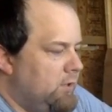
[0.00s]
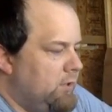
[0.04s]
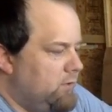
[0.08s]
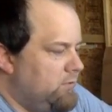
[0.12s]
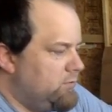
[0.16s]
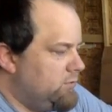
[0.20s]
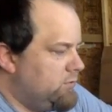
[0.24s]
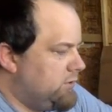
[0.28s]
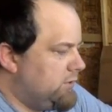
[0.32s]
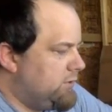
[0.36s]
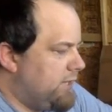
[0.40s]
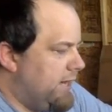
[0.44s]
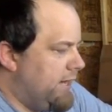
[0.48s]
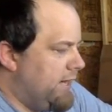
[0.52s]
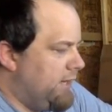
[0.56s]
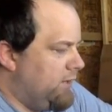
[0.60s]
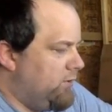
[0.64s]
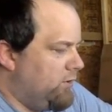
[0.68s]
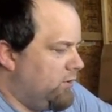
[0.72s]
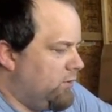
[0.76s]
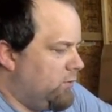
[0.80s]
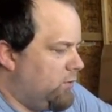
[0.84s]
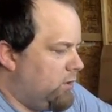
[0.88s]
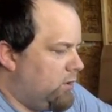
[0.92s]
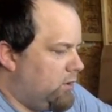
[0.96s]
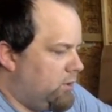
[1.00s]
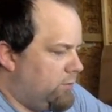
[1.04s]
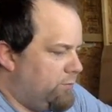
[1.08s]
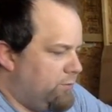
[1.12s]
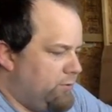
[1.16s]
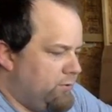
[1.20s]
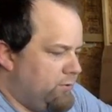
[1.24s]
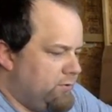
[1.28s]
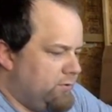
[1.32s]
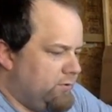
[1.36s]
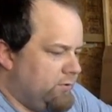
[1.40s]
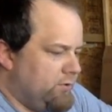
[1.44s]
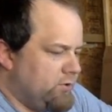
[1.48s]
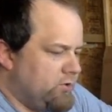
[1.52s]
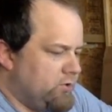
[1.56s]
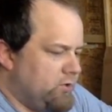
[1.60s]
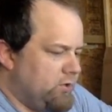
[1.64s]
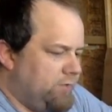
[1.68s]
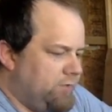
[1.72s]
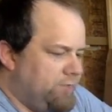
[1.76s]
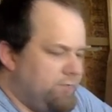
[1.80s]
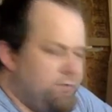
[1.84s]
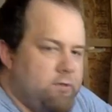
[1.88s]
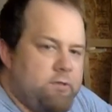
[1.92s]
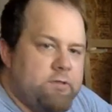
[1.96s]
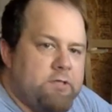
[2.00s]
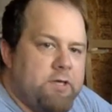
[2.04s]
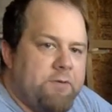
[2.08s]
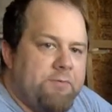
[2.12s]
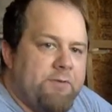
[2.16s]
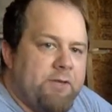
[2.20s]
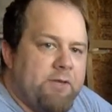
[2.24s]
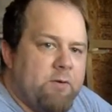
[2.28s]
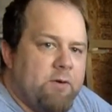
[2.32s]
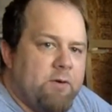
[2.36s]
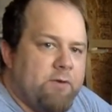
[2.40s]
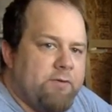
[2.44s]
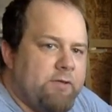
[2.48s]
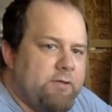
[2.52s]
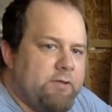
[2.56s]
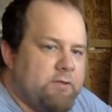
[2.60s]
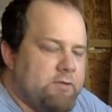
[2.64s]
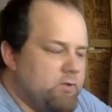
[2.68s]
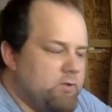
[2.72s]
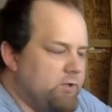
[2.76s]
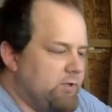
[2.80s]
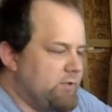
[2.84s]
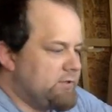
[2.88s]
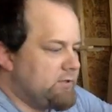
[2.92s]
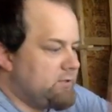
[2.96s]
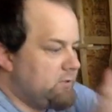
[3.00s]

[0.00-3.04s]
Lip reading: just hang it on the wall, put it on a shelf, do something with it so it